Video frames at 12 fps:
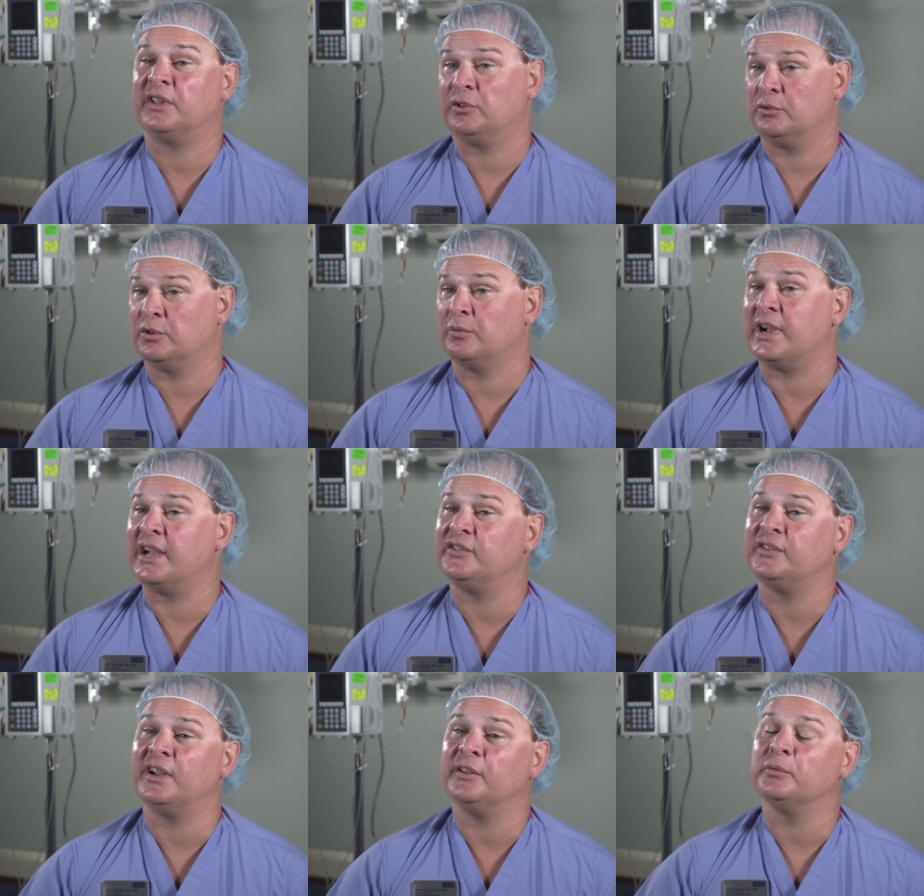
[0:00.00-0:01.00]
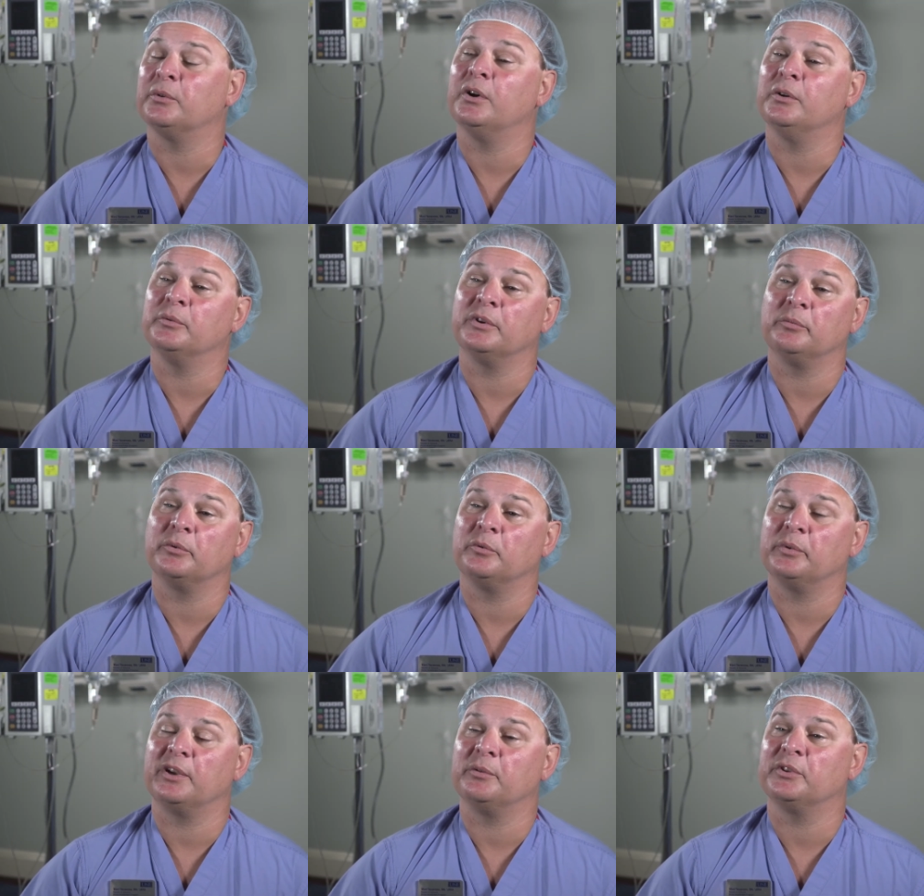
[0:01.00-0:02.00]
they do arise down the road, we'll,
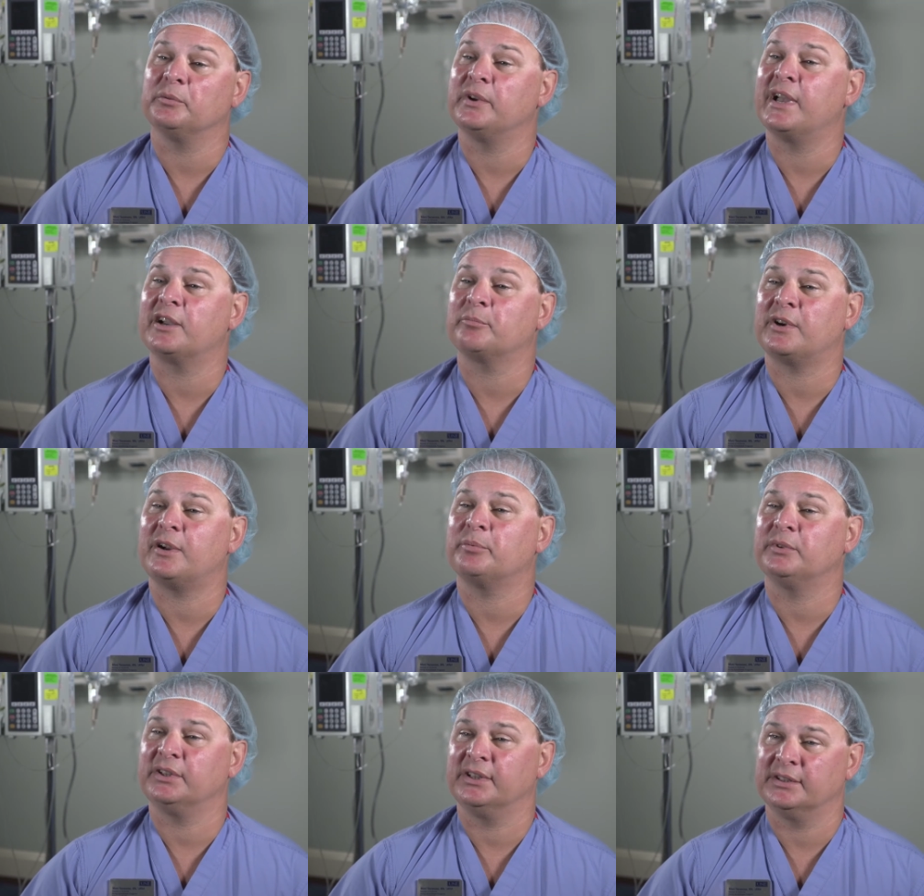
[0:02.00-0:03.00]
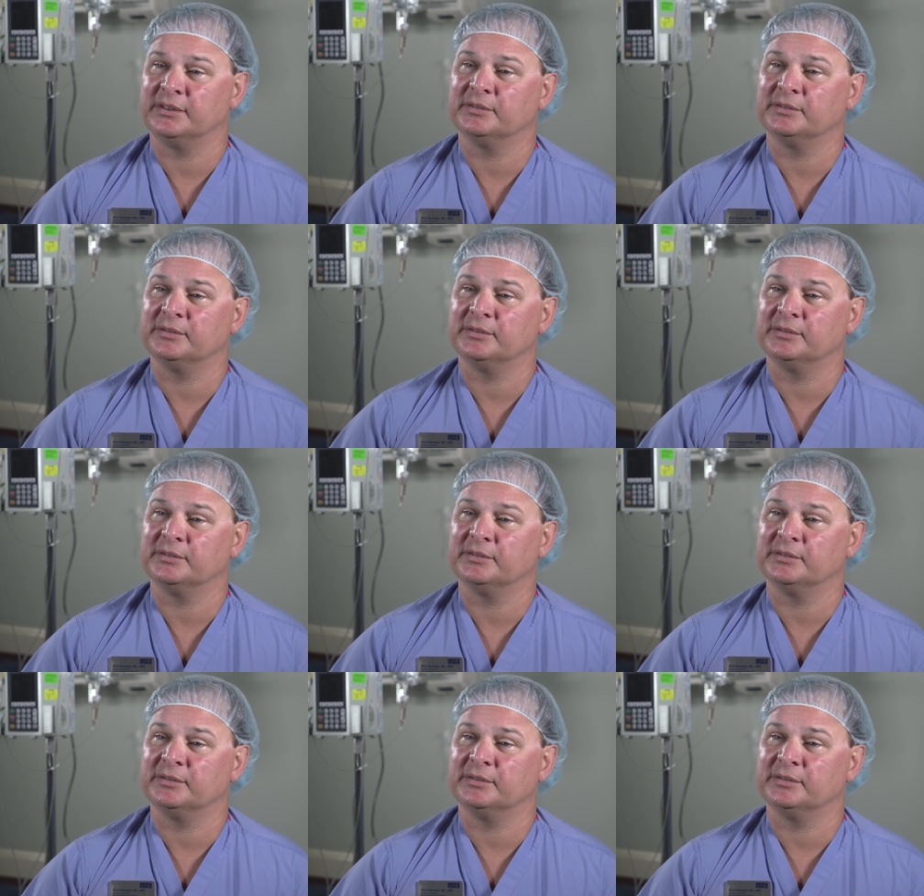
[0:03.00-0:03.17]
we'll be able to react properly.